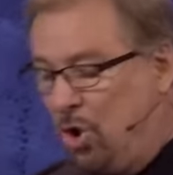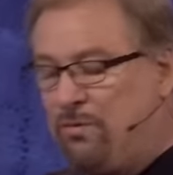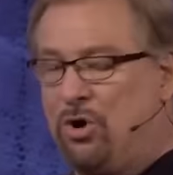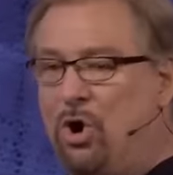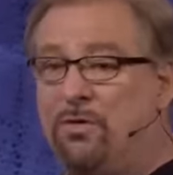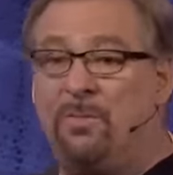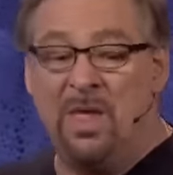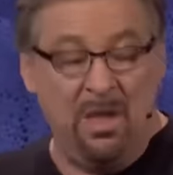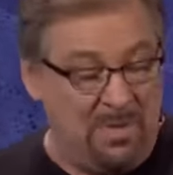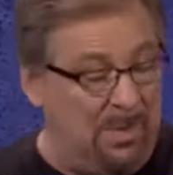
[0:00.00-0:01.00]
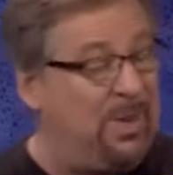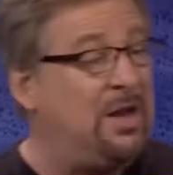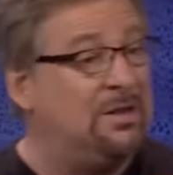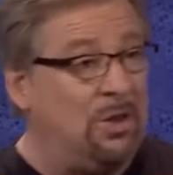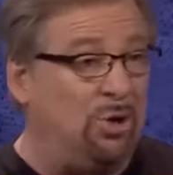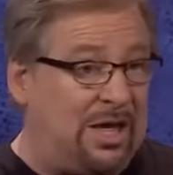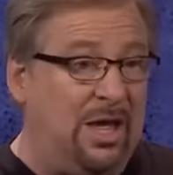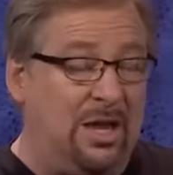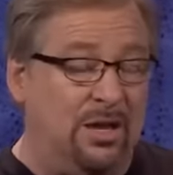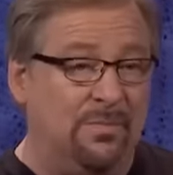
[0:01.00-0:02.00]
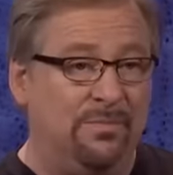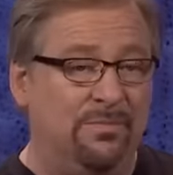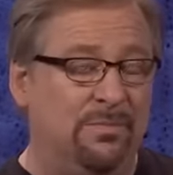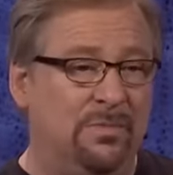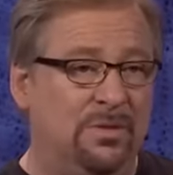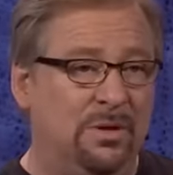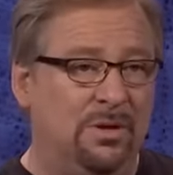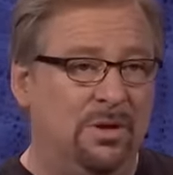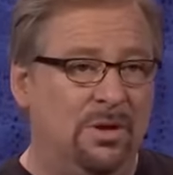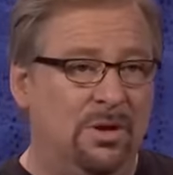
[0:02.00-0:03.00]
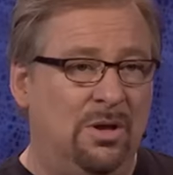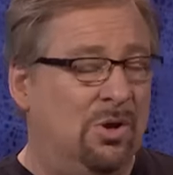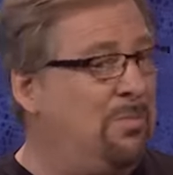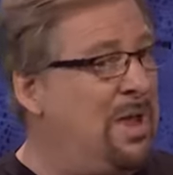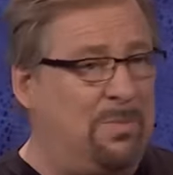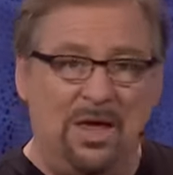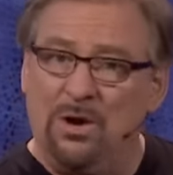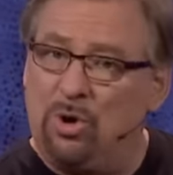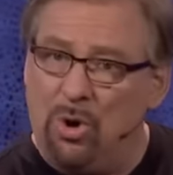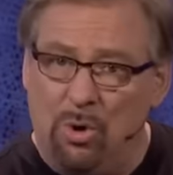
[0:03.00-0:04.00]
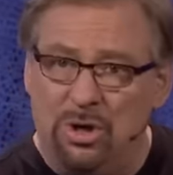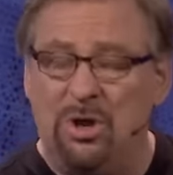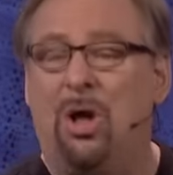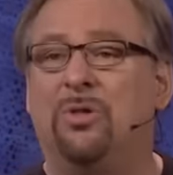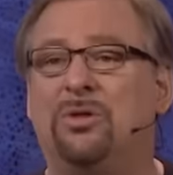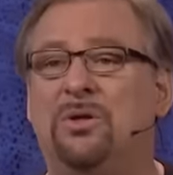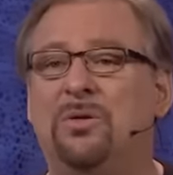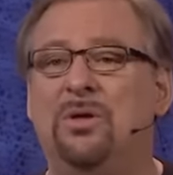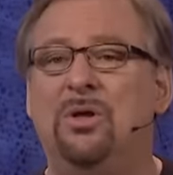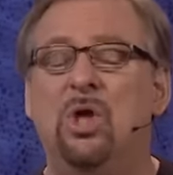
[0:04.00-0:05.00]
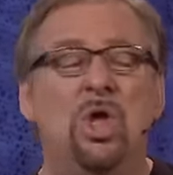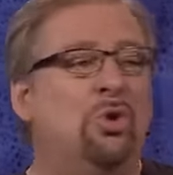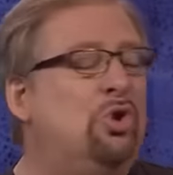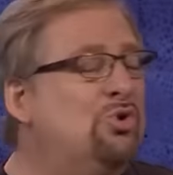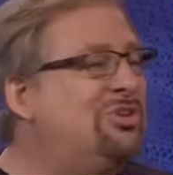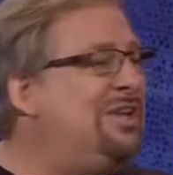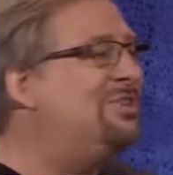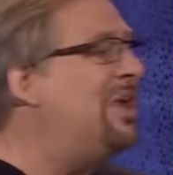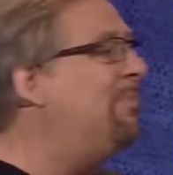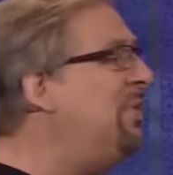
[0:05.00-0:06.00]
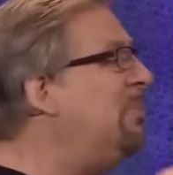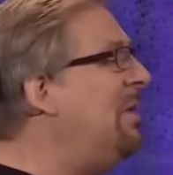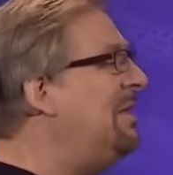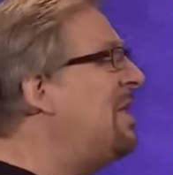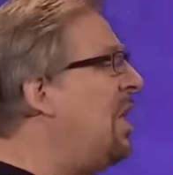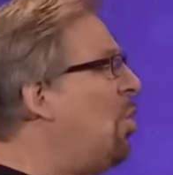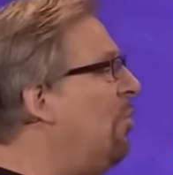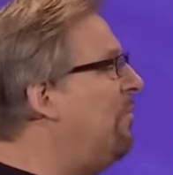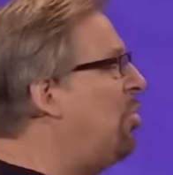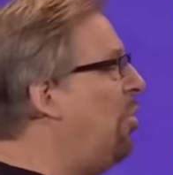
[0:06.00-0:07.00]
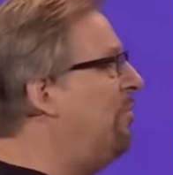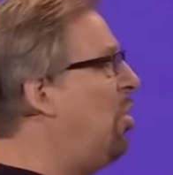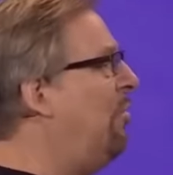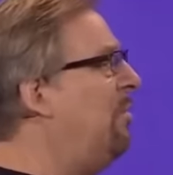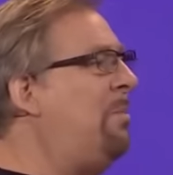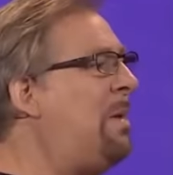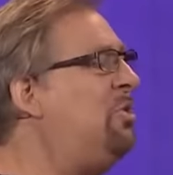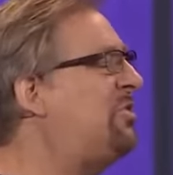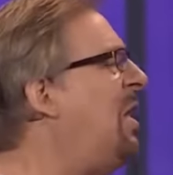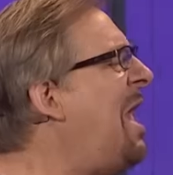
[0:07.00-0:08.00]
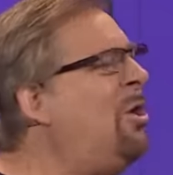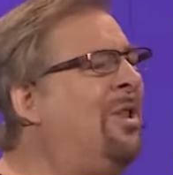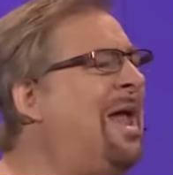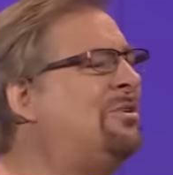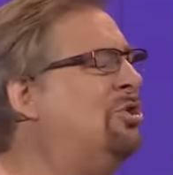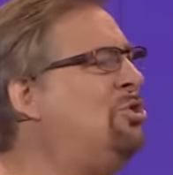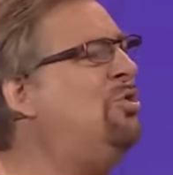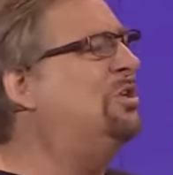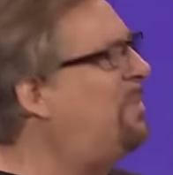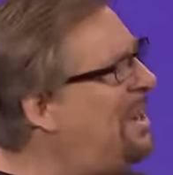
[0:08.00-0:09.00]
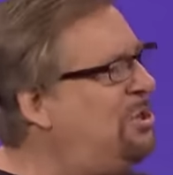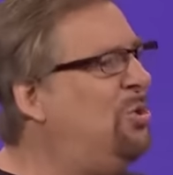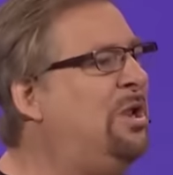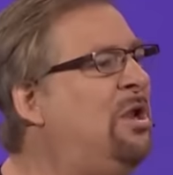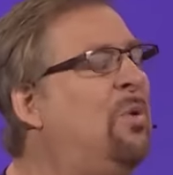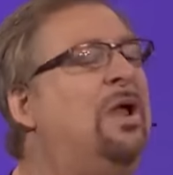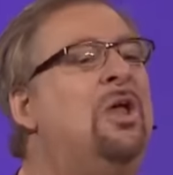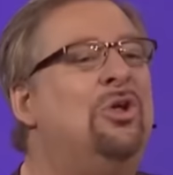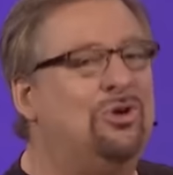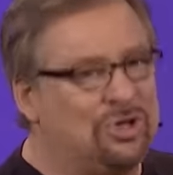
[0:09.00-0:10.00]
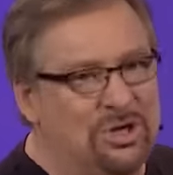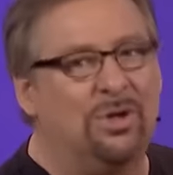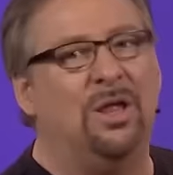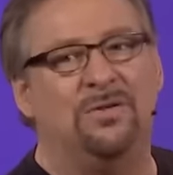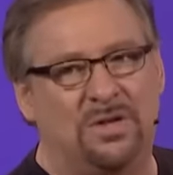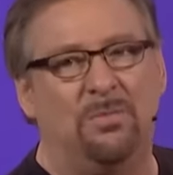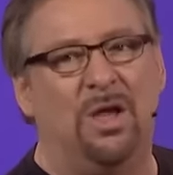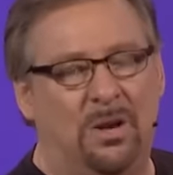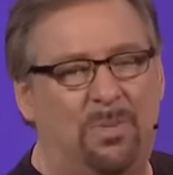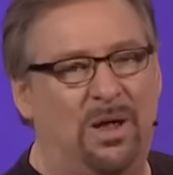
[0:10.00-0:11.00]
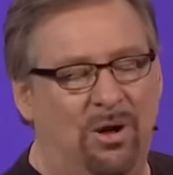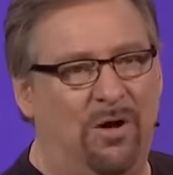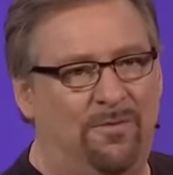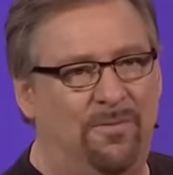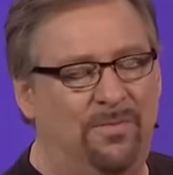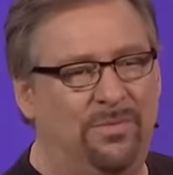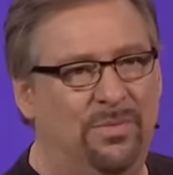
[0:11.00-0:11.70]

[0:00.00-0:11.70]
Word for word: and over and over, maybe in a little kid, maybe in a grown adult, you see something being done over and over and over. Maybe you say, I don't like to do this, but I do it anyway. You're still getting some kind of payoff.